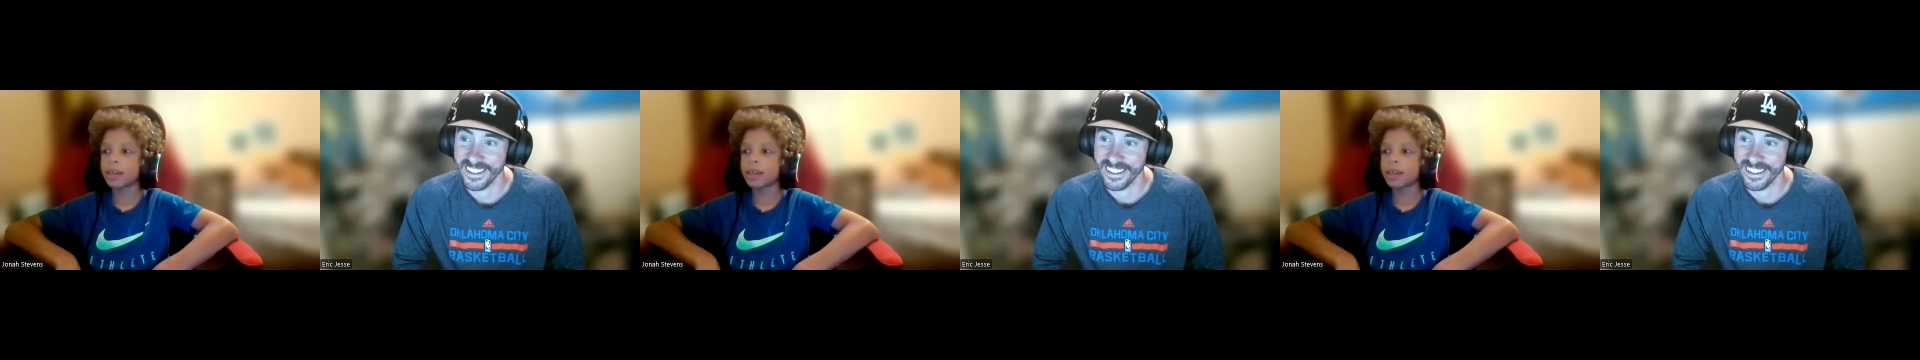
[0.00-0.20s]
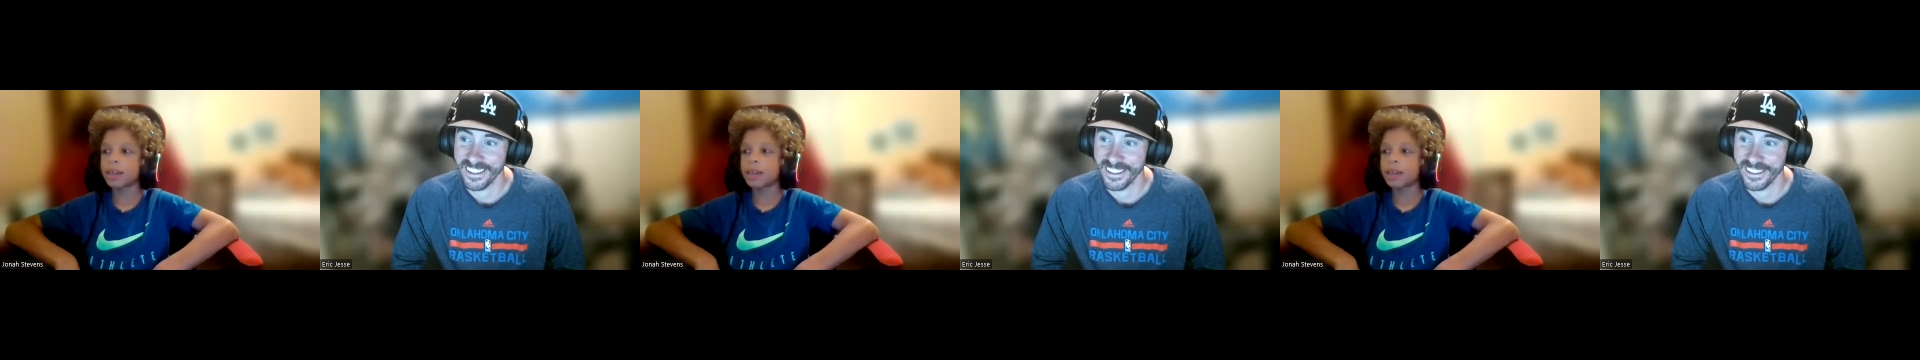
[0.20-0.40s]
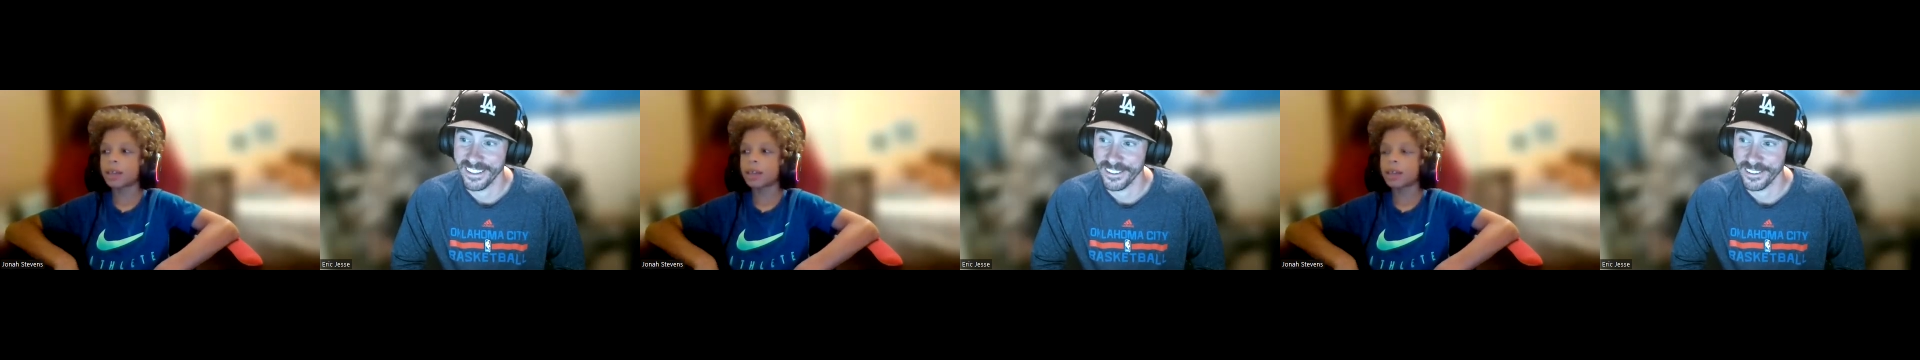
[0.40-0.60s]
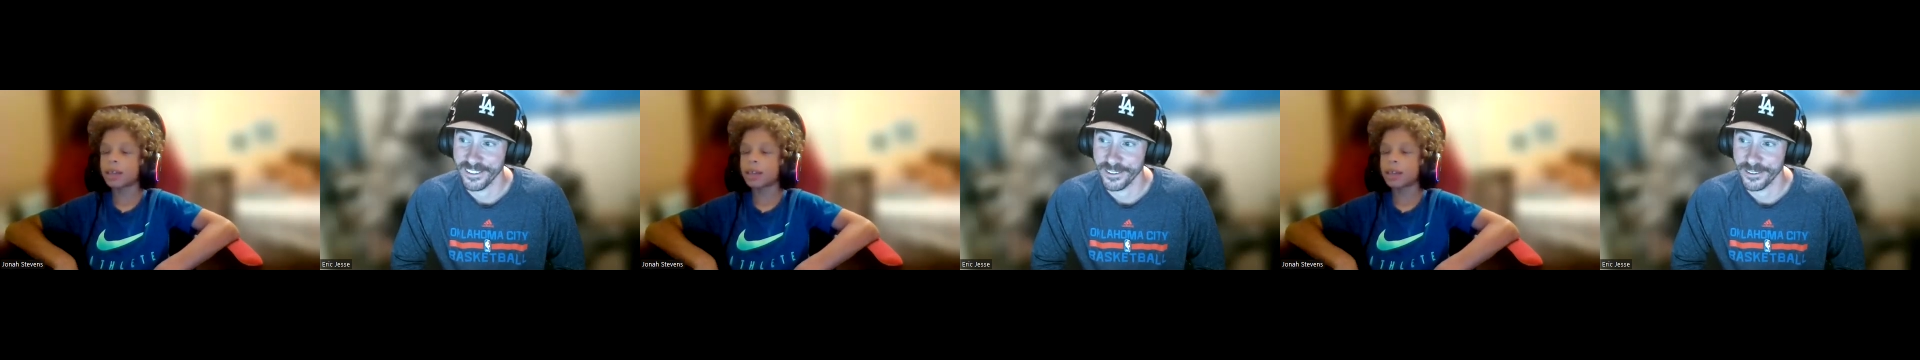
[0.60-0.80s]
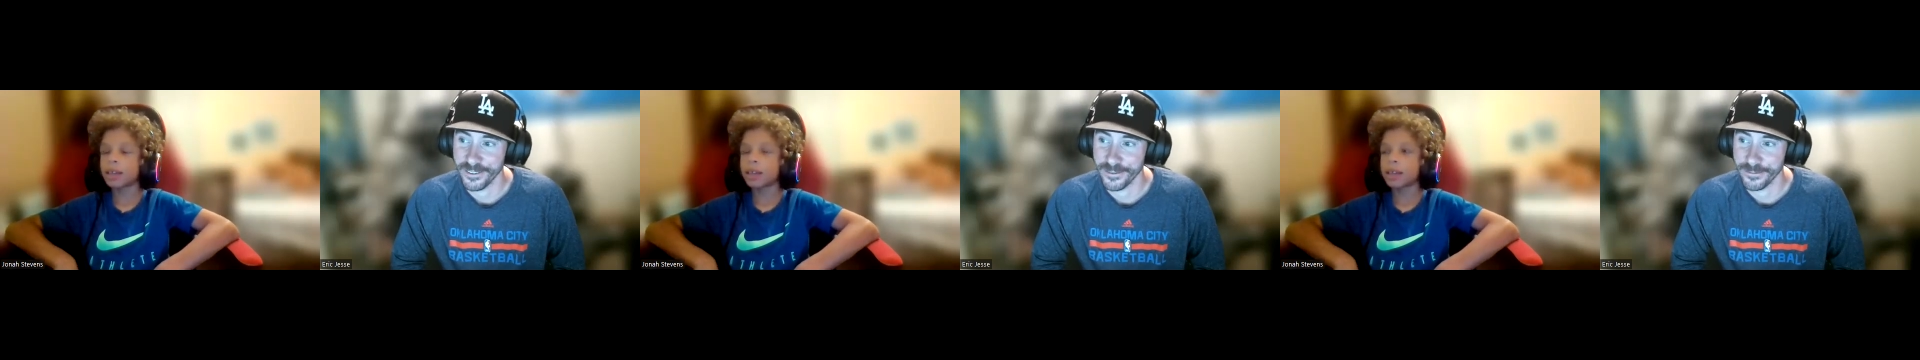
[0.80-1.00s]

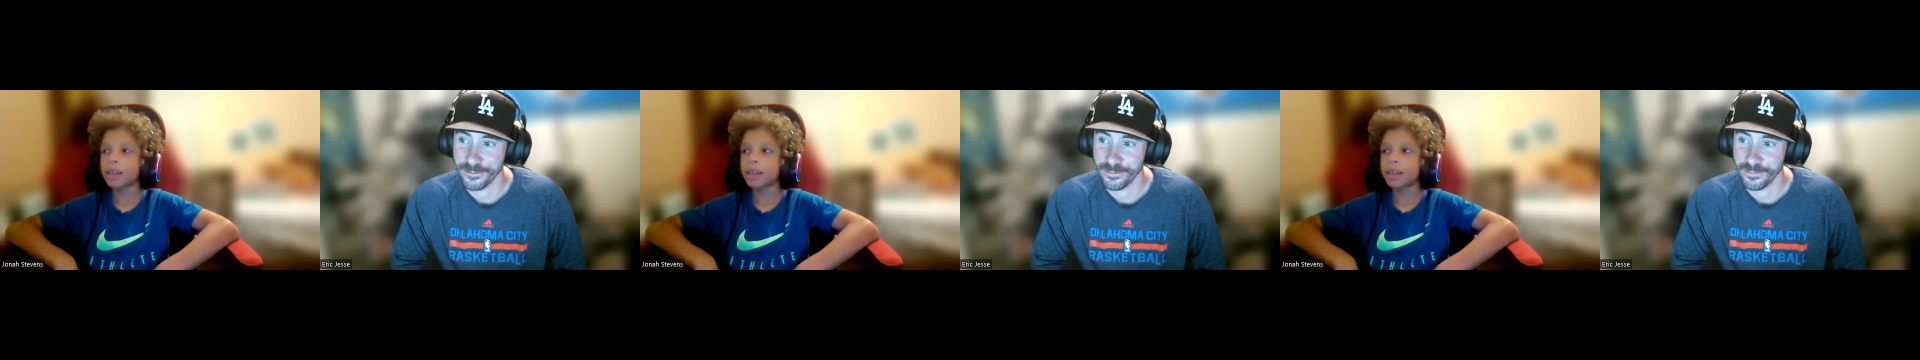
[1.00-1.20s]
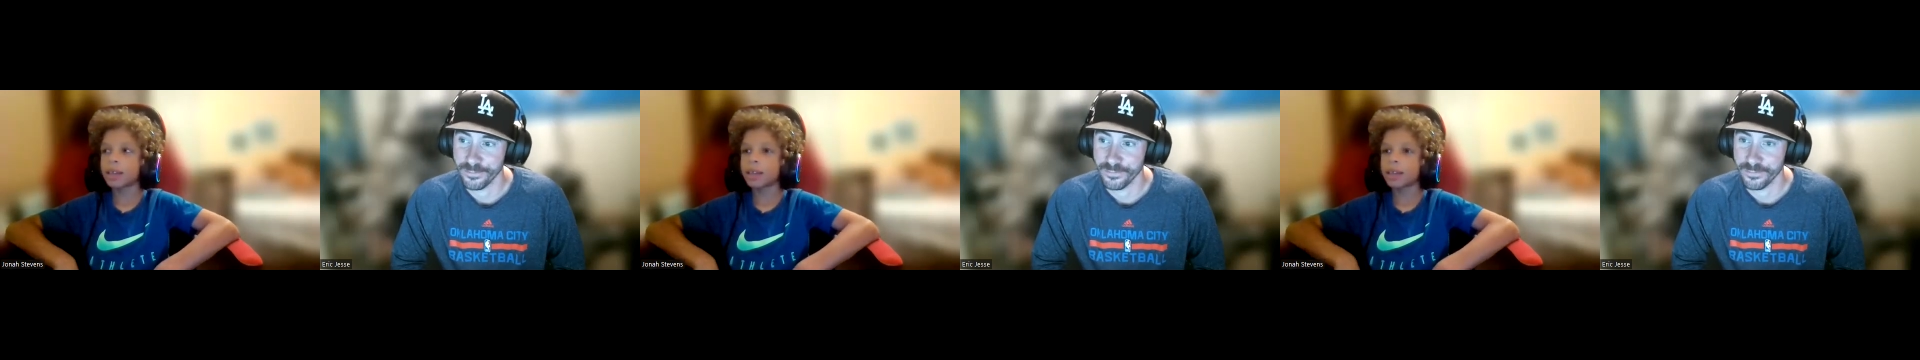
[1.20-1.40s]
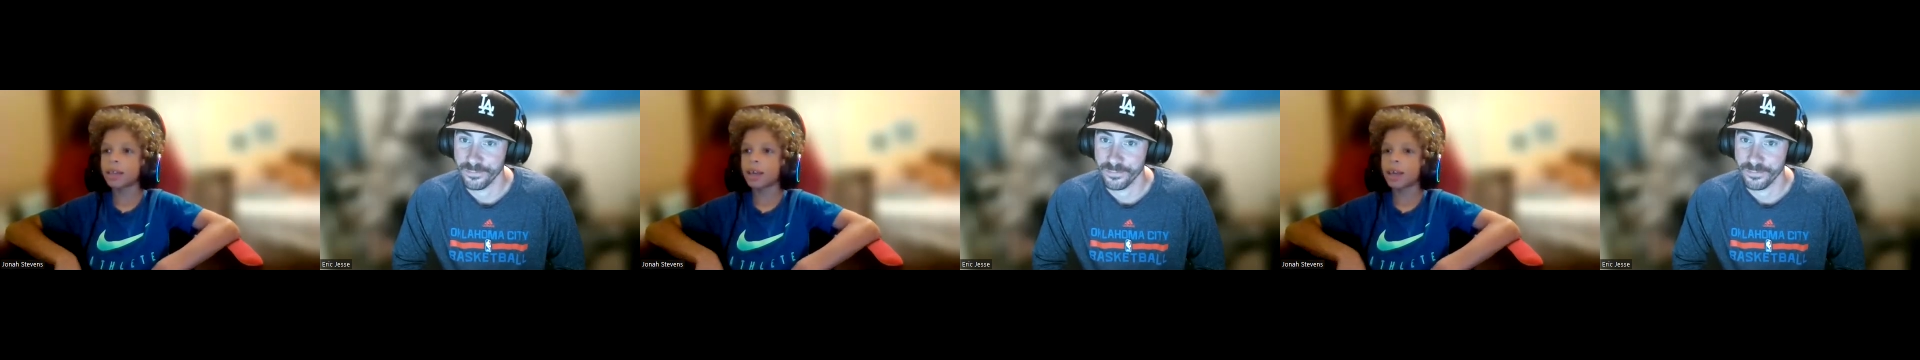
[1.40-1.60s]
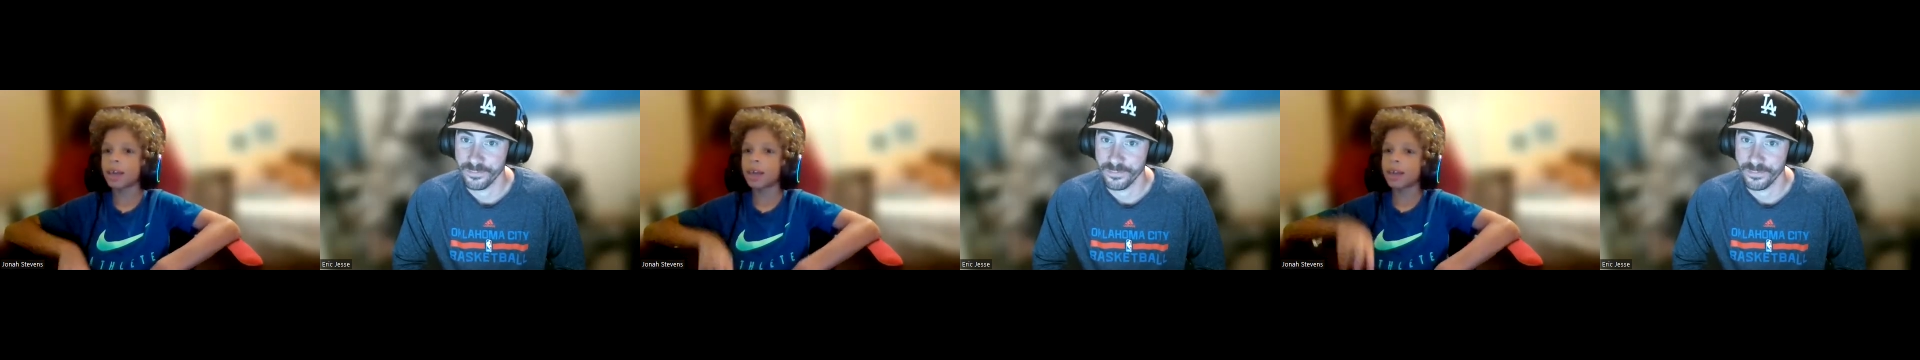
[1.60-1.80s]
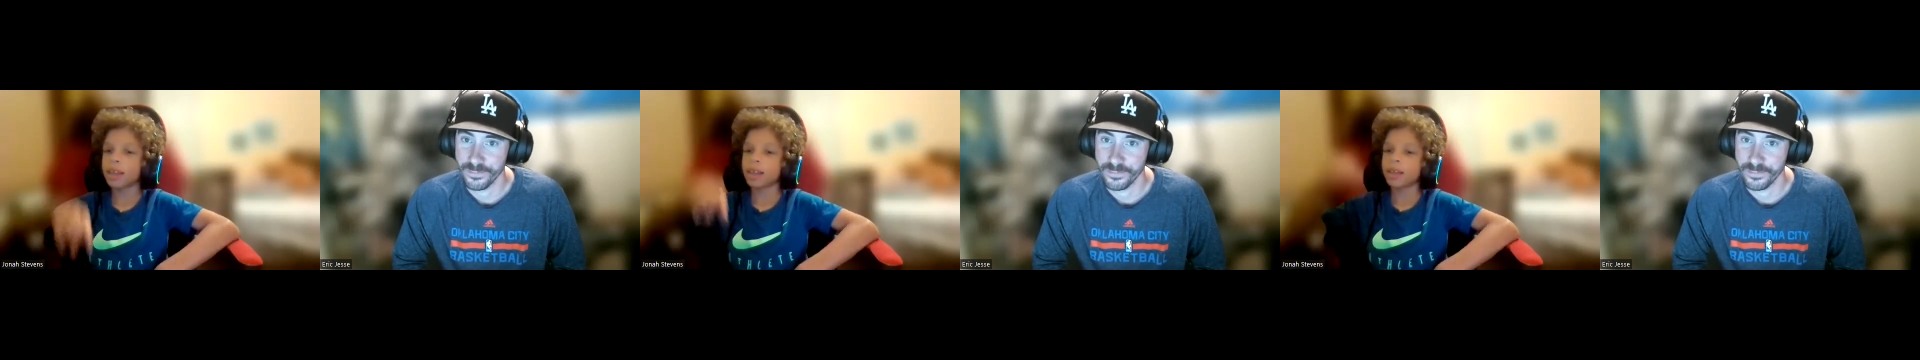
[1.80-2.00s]
Nobody speaks.